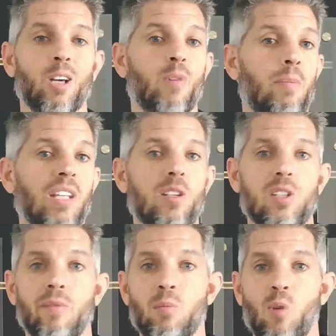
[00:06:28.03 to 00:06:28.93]
Repeat
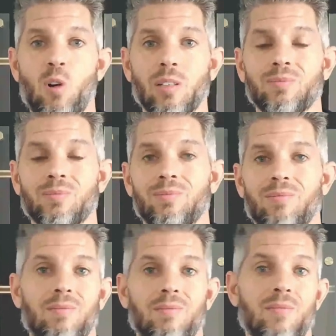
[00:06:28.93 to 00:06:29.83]
this every morning.
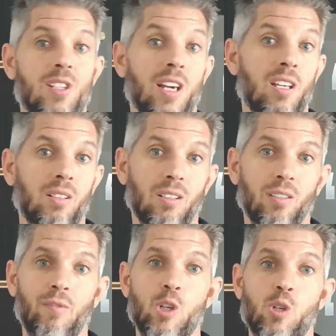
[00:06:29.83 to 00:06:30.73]
Second,
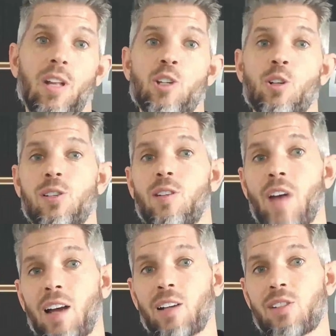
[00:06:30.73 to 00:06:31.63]
visualize yourself
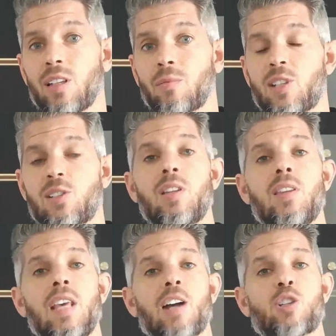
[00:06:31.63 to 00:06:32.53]
acting. See
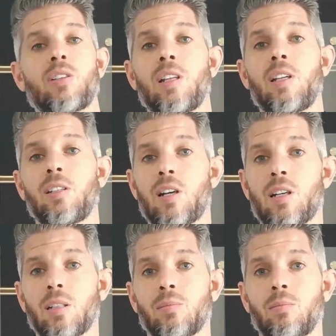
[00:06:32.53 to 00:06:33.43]
the action getting
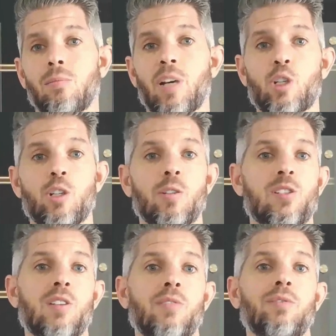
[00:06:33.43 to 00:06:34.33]
done. Picture
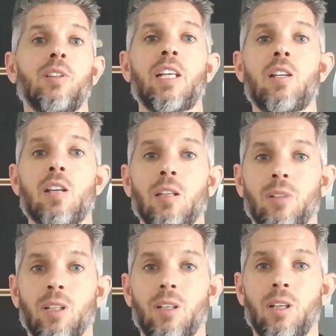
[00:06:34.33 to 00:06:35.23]
yourself leading.
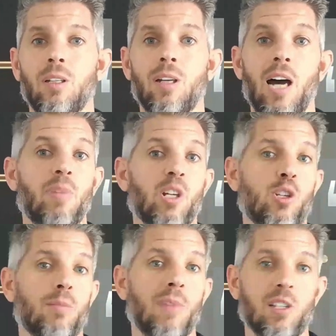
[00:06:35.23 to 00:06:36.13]
I'd
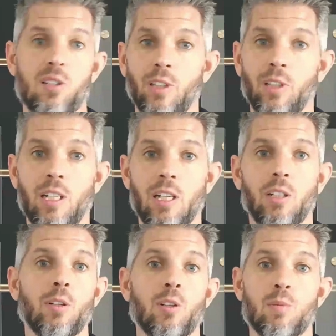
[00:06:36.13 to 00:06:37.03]
picture myself leading
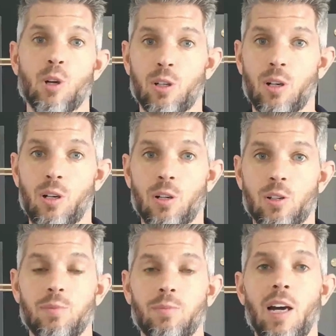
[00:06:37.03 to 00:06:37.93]
during those merger
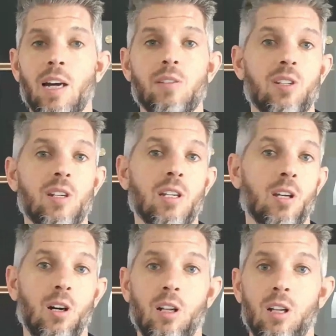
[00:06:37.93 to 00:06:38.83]
calls. I'd stay
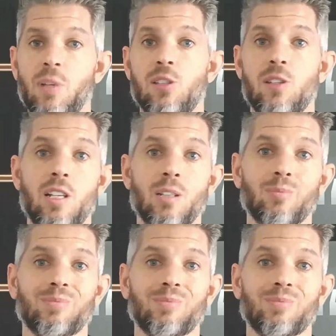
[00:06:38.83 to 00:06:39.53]
calm and steady.